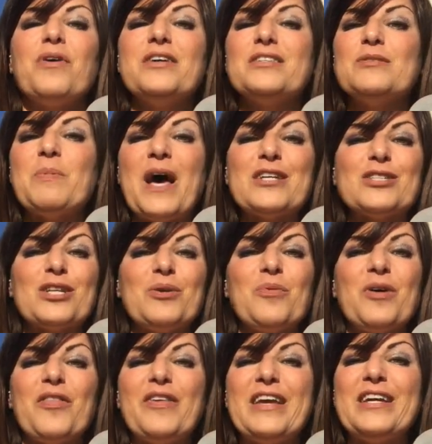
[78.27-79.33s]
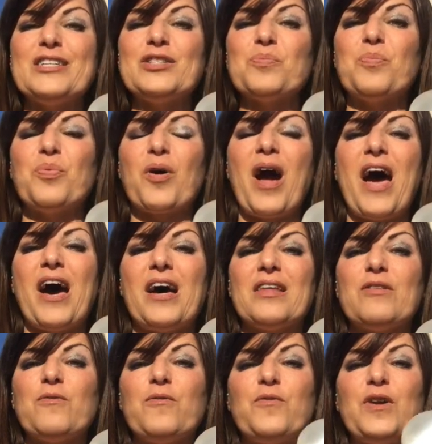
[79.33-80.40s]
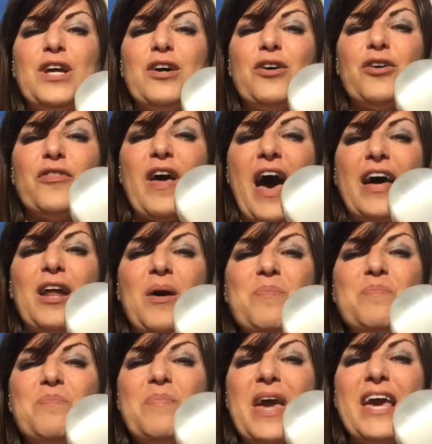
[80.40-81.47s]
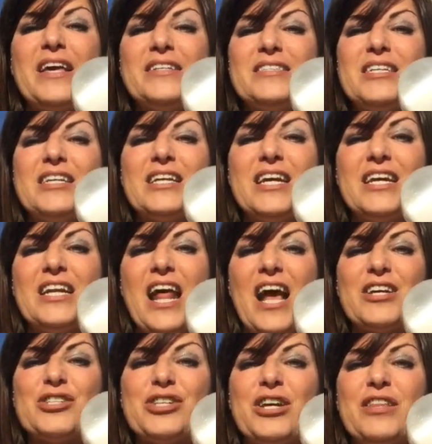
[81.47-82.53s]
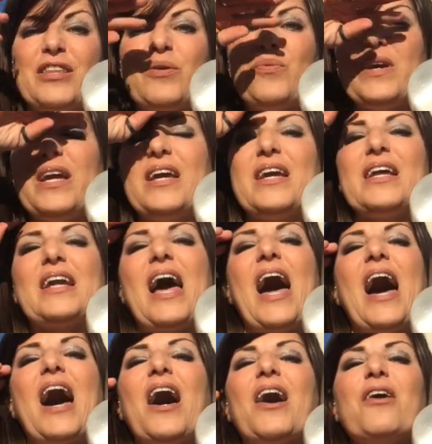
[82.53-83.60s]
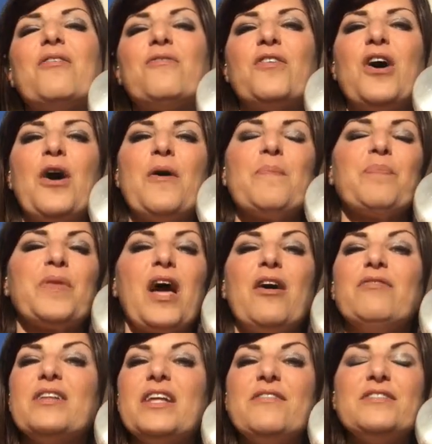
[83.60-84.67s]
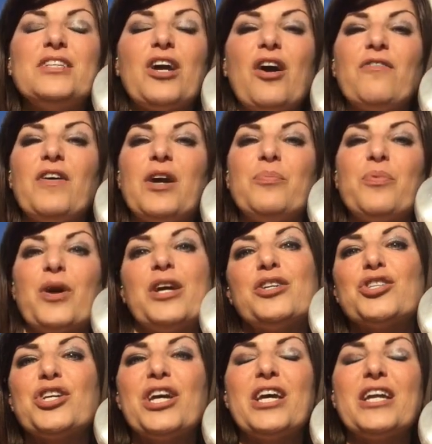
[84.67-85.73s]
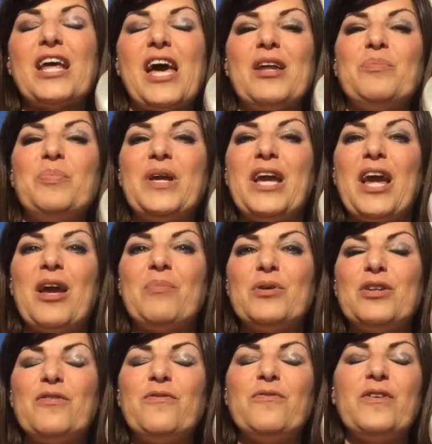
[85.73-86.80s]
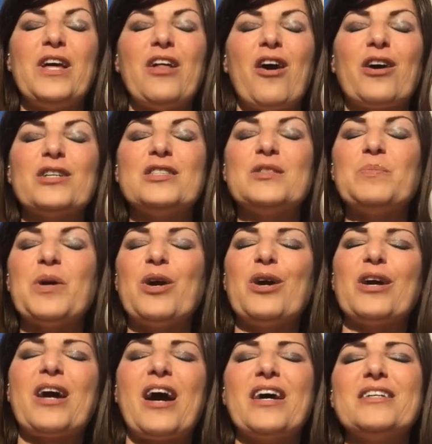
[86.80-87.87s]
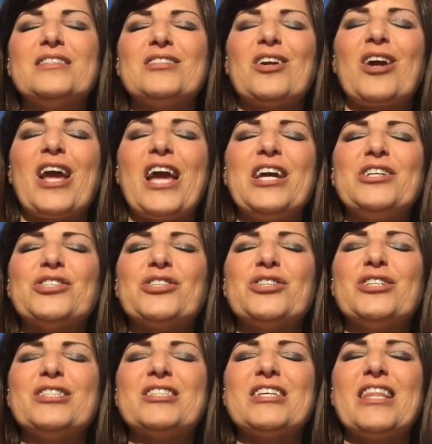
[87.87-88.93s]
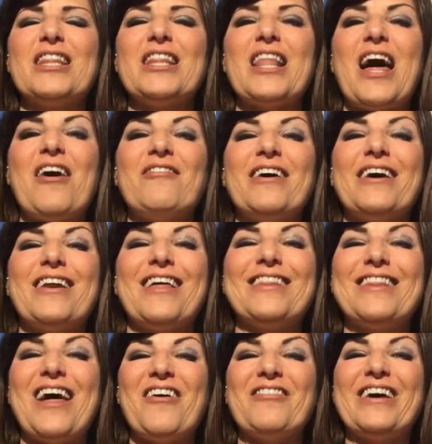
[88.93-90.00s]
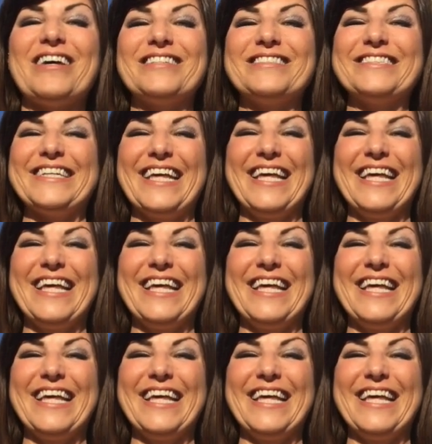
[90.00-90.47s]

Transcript: especially with each breath, feel that amazing connection that we can have of lifting our vibration and being able to feel our spirit guides and our angels. Love it, love it.